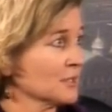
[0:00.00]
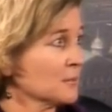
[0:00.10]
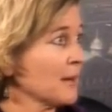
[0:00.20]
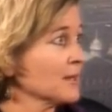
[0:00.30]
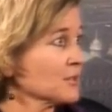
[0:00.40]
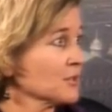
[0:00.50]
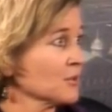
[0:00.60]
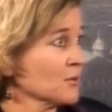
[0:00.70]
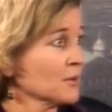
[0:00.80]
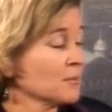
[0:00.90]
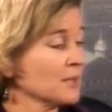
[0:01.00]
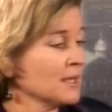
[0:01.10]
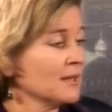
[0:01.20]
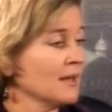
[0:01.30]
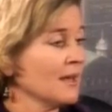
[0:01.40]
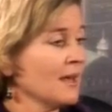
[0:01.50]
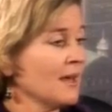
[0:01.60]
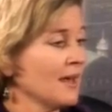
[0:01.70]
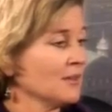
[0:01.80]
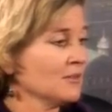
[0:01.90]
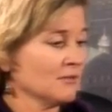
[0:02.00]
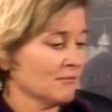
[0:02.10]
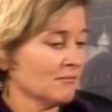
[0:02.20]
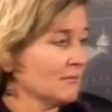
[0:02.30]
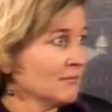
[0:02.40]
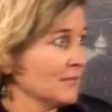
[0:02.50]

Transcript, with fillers: the spacer or the bead and